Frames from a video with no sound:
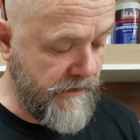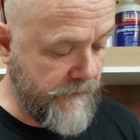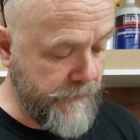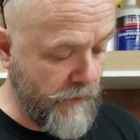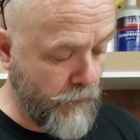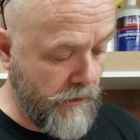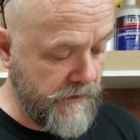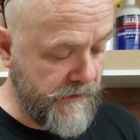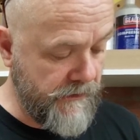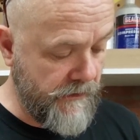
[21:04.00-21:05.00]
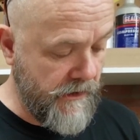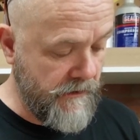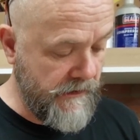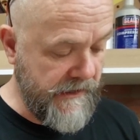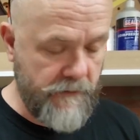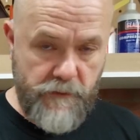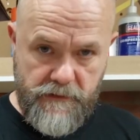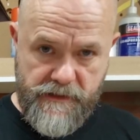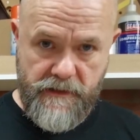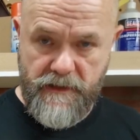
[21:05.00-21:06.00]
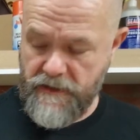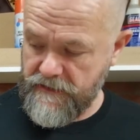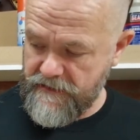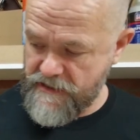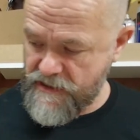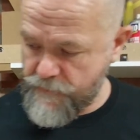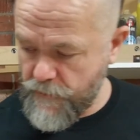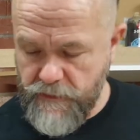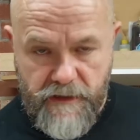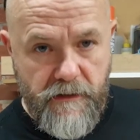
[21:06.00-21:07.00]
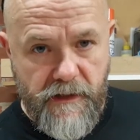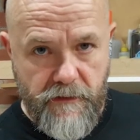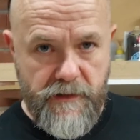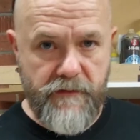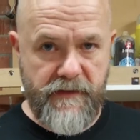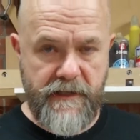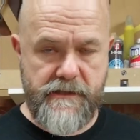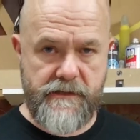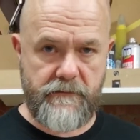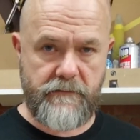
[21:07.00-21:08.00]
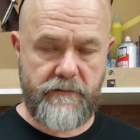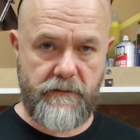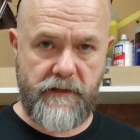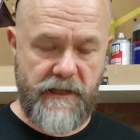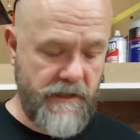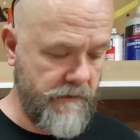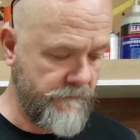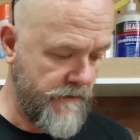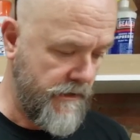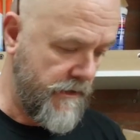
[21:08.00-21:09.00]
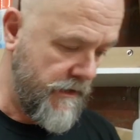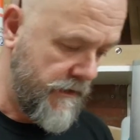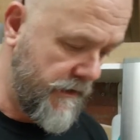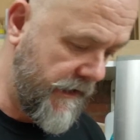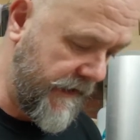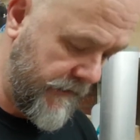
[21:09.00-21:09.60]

that bit of walnut there equals the distance between your cutter and your fence, okay? Now,